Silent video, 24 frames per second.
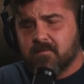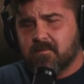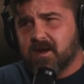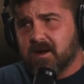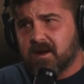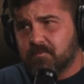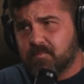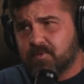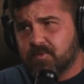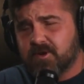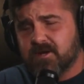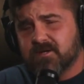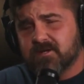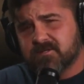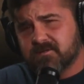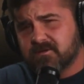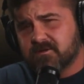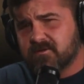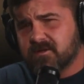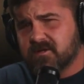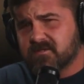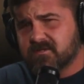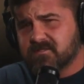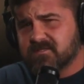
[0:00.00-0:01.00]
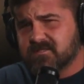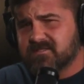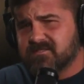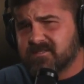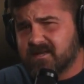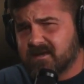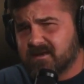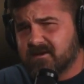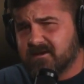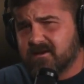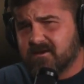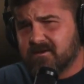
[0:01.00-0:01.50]
But I'm pretty sure there's a
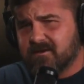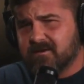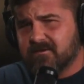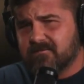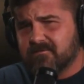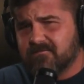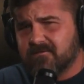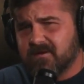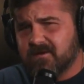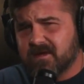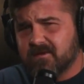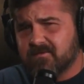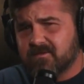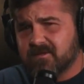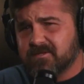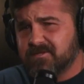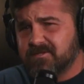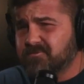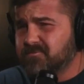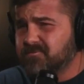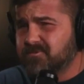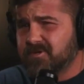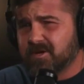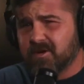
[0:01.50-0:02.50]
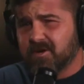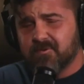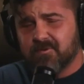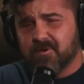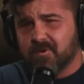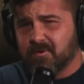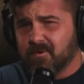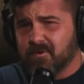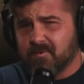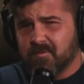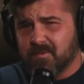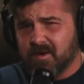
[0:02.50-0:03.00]
secondary effect that you
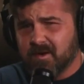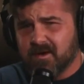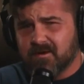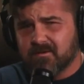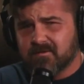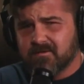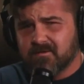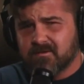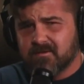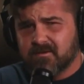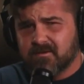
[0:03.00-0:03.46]
don't know about.